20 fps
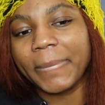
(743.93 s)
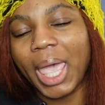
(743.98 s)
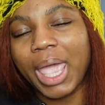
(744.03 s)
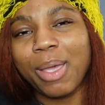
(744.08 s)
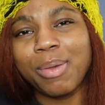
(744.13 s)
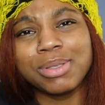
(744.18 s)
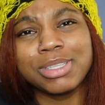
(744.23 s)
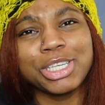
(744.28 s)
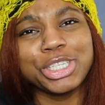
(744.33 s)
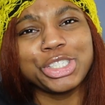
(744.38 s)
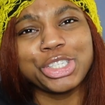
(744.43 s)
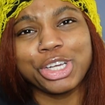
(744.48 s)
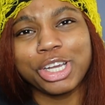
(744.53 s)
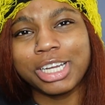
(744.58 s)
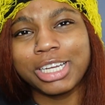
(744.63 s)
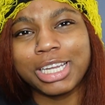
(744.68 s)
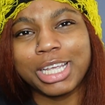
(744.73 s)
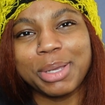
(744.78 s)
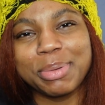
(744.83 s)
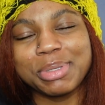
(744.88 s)
It was a
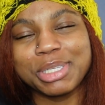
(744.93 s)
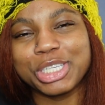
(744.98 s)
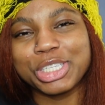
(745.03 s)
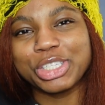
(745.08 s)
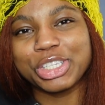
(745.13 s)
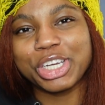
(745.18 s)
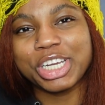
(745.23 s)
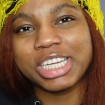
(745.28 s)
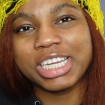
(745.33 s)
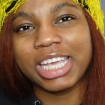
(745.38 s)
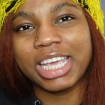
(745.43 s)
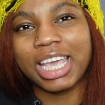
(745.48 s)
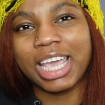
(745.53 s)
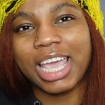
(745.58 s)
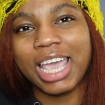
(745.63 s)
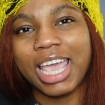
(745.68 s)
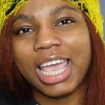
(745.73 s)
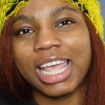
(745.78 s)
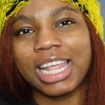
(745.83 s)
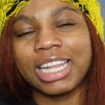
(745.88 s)

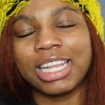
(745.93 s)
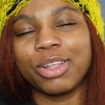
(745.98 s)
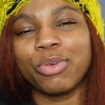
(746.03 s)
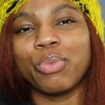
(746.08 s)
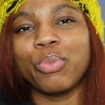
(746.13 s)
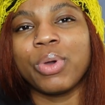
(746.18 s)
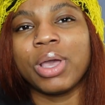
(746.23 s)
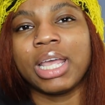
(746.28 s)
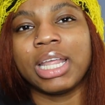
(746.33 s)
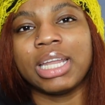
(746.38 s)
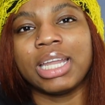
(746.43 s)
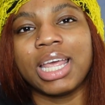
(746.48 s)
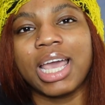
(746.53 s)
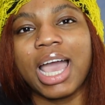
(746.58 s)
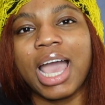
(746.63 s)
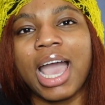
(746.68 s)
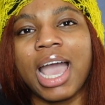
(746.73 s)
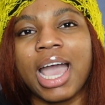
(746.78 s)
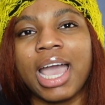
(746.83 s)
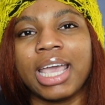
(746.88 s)
journey. And when
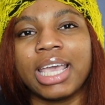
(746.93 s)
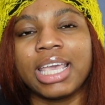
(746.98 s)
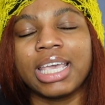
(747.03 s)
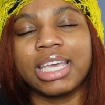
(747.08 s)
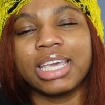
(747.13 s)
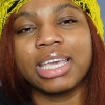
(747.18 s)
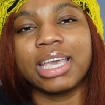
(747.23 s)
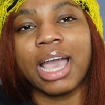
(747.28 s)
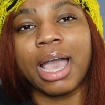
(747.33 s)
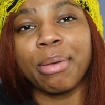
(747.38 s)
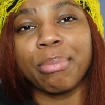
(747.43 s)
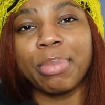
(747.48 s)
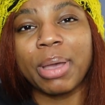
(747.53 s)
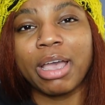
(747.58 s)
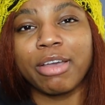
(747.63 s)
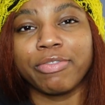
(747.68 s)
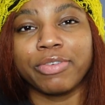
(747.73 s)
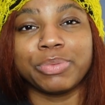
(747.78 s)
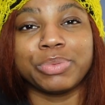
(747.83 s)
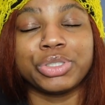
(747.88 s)
I got
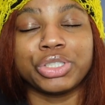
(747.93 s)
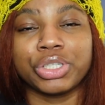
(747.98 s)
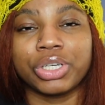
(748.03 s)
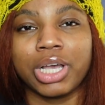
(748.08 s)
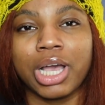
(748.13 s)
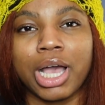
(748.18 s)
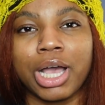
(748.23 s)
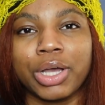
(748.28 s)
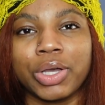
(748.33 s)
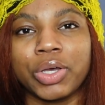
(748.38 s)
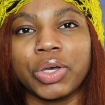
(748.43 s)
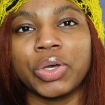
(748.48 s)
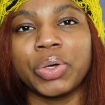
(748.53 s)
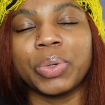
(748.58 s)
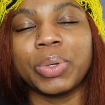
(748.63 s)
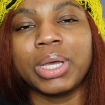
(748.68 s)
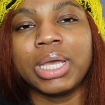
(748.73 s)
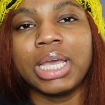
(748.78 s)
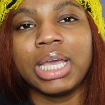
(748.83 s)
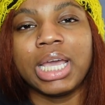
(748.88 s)
back from Chicago